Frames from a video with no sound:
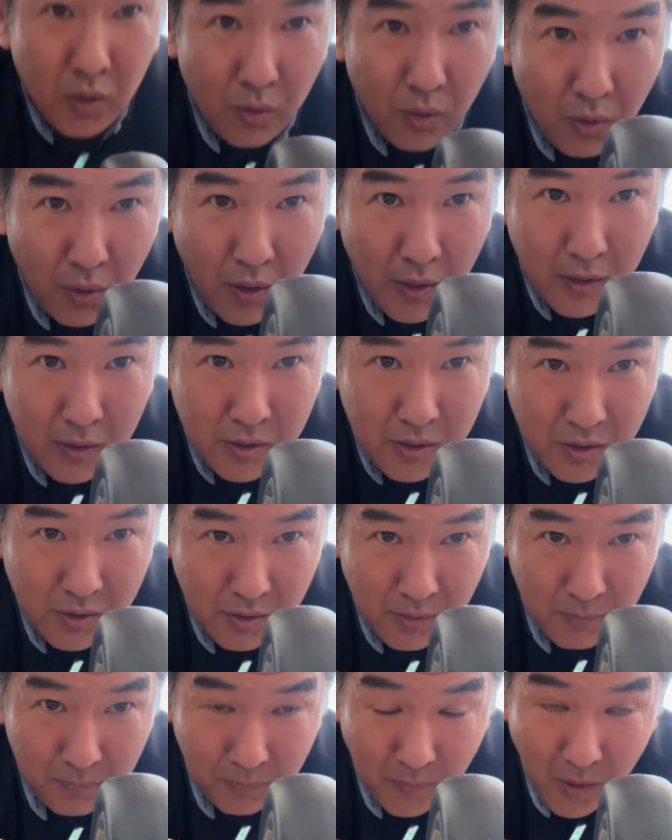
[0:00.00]
do this,
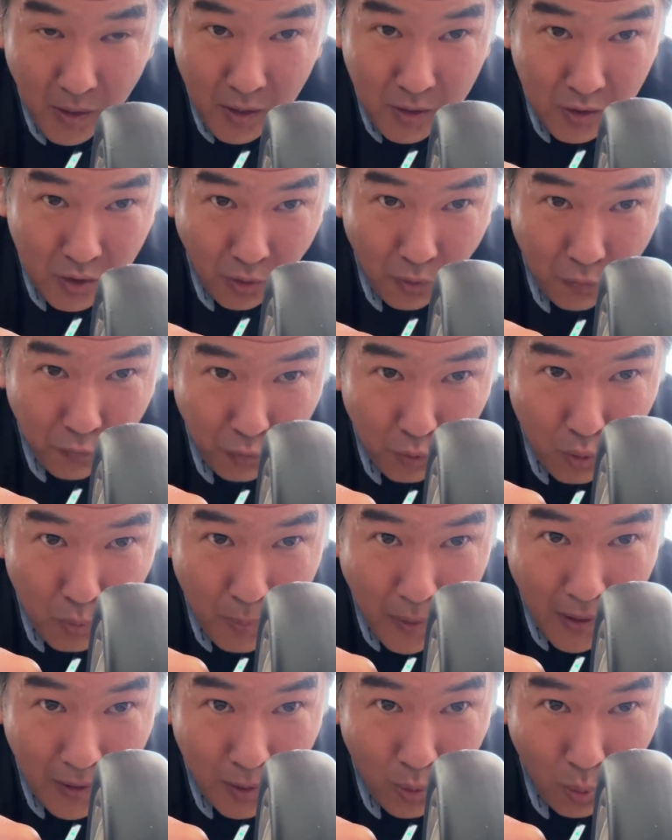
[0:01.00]
it's a full
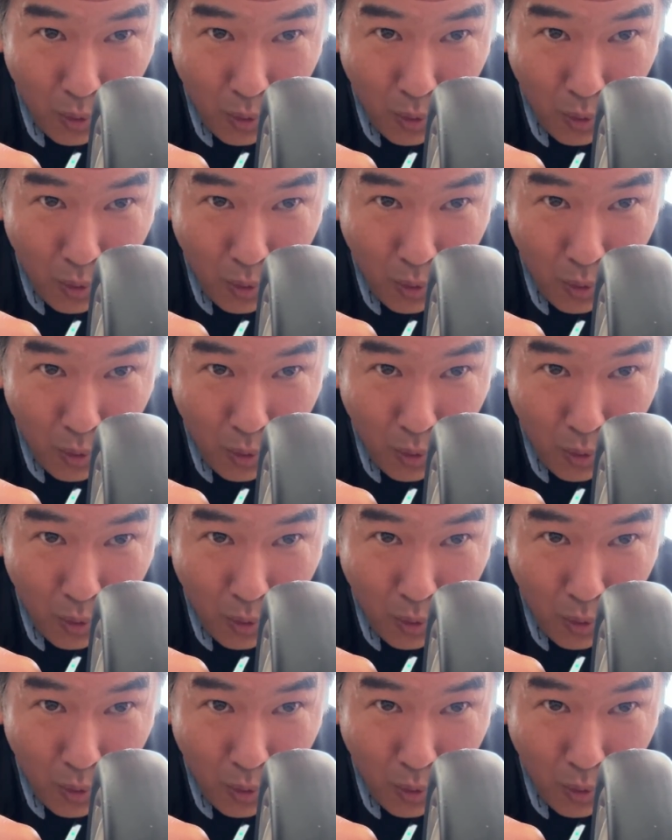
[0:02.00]
body